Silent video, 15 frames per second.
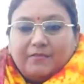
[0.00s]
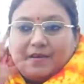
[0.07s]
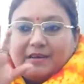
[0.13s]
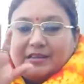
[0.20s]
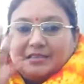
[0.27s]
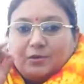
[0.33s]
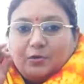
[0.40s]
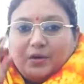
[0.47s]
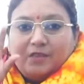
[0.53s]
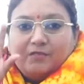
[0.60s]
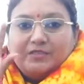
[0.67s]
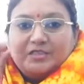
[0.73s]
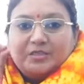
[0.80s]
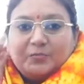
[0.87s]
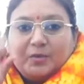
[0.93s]
Very slowly
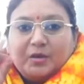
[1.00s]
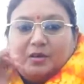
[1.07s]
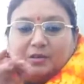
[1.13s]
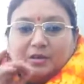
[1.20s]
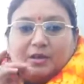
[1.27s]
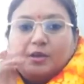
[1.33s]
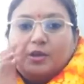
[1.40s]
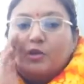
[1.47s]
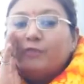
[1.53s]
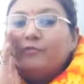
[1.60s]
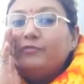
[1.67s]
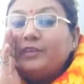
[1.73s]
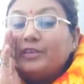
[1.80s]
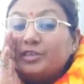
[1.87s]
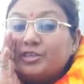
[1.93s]
whisper your
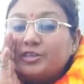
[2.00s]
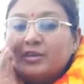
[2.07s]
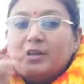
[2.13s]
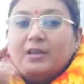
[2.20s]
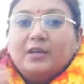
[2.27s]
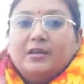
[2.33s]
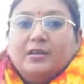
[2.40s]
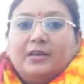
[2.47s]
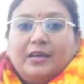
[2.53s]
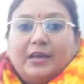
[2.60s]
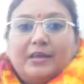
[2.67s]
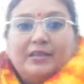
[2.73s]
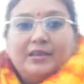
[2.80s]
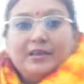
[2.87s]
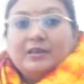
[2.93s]
wish
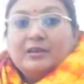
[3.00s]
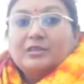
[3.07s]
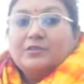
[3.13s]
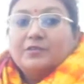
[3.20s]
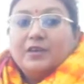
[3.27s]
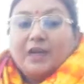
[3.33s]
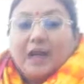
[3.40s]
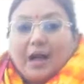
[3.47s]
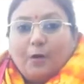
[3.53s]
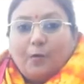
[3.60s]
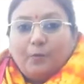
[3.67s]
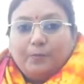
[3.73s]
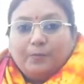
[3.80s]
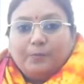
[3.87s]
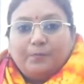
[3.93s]
in the ears of the cow.
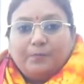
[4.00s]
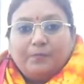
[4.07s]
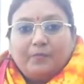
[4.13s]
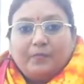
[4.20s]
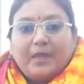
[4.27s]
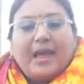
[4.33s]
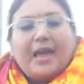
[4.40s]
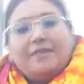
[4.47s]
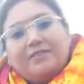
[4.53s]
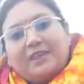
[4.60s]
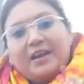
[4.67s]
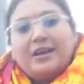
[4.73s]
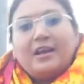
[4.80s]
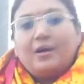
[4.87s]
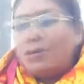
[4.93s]

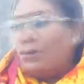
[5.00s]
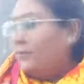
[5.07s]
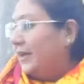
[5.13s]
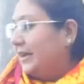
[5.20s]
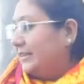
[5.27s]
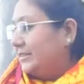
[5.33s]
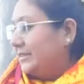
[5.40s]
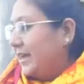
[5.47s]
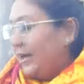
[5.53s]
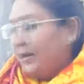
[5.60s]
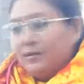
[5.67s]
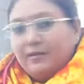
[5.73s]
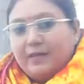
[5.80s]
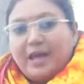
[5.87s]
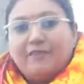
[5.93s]
Every day on Wednesday,
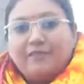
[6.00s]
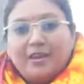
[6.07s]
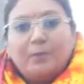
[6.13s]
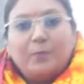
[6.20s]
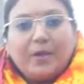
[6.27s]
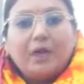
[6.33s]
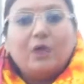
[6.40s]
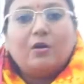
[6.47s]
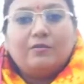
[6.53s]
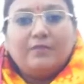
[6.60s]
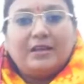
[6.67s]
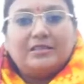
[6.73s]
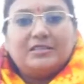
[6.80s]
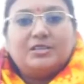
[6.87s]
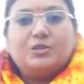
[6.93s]
every week on
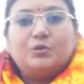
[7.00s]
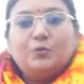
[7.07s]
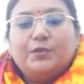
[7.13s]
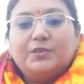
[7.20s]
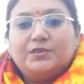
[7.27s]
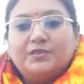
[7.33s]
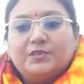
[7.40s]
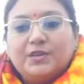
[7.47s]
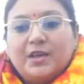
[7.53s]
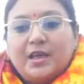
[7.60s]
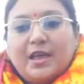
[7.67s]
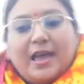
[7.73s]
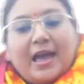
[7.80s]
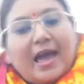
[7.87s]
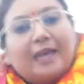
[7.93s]
Wednesday, do this.
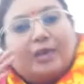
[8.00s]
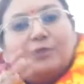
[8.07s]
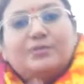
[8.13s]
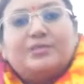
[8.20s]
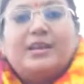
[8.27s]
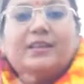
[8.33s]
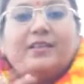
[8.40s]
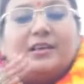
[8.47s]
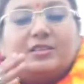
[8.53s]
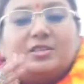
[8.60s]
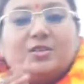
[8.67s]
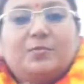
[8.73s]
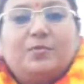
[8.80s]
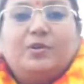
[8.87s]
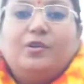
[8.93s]
And you see that
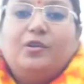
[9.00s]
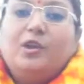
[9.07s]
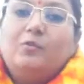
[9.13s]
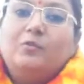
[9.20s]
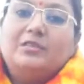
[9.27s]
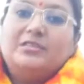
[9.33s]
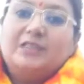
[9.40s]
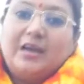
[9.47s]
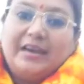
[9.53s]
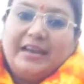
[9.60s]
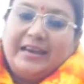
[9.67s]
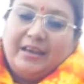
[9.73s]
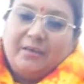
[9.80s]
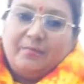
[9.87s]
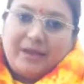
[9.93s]
the Mercury will start
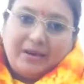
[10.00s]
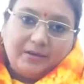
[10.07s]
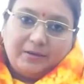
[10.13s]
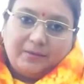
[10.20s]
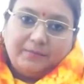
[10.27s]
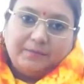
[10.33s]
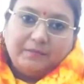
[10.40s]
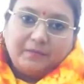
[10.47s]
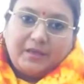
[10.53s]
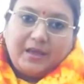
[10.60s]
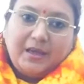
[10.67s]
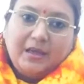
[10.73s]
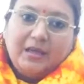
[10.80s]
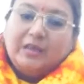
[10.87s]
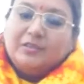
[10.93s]
getting better,
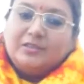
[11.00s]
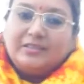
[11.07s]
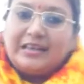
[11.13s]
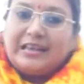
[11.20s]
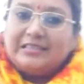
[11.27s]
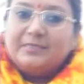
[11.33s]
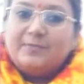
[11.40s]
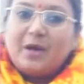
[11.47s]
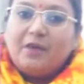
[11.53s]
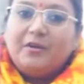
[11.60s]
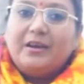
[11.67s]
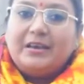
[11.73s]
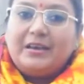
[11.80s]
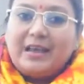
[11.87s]
okay? So that's about it.